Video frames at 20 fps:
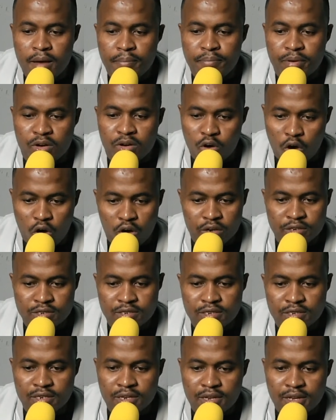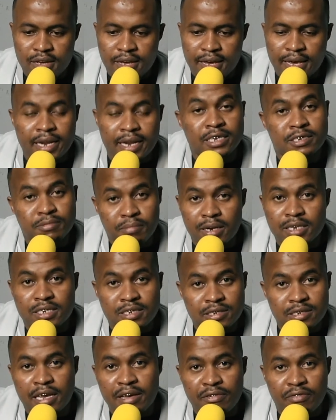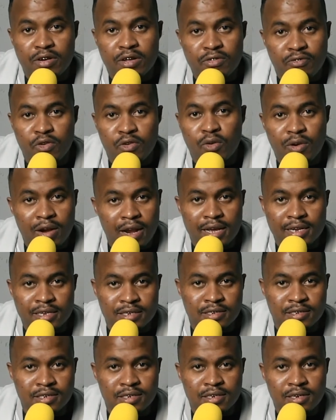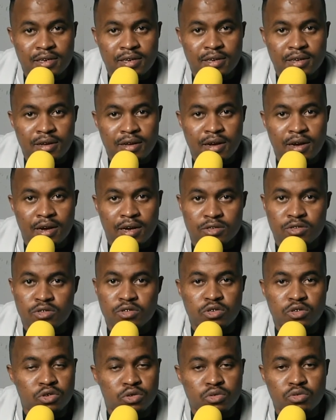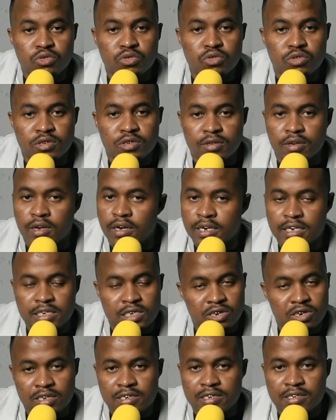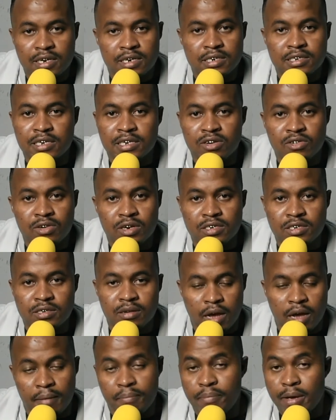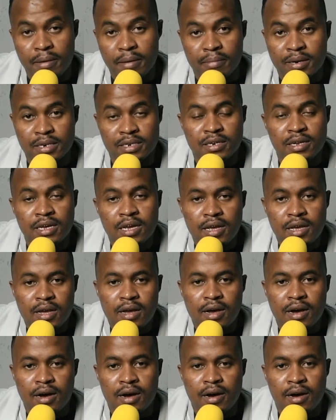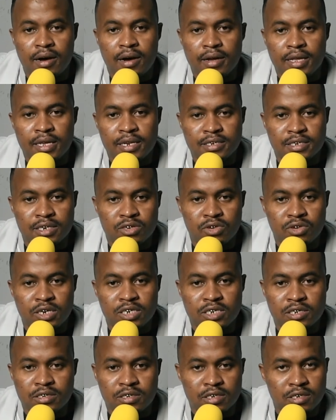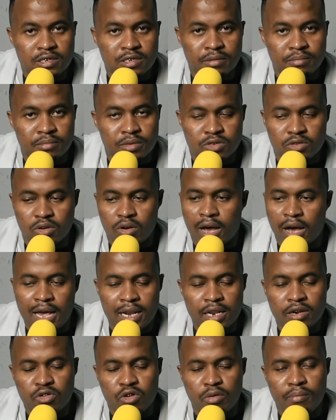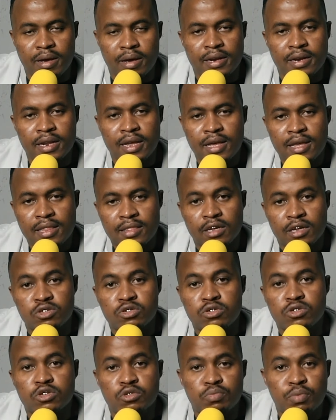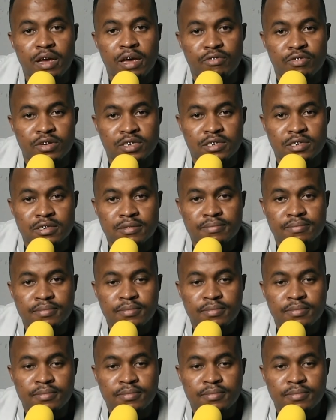Because it is much safer for your clients to use a trusted payment integration system. And so I highly recommend that you use PayFast.